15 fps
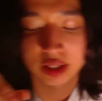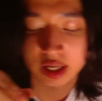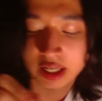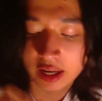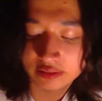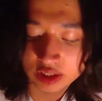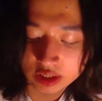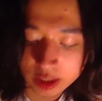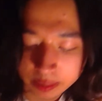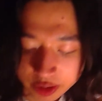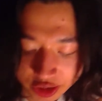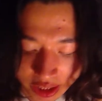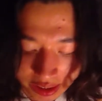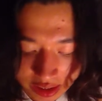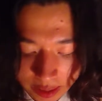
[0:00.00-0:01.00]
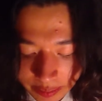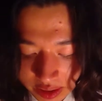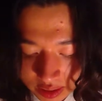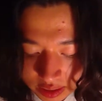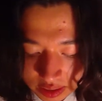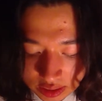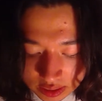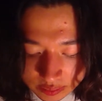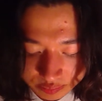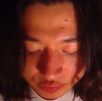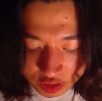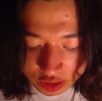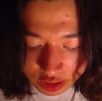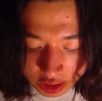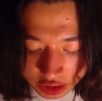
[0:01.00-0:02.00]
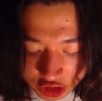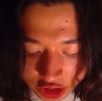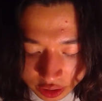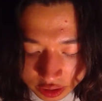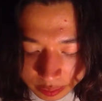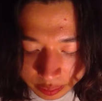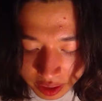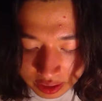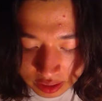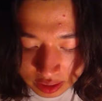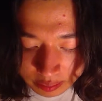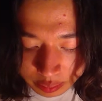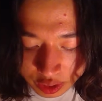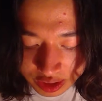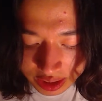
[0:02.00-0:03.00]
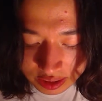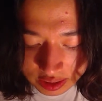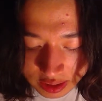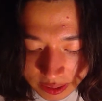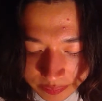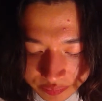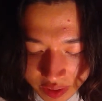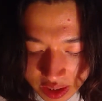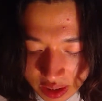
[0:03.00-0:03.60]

I'll have to double check that, because SciShow and the presenter,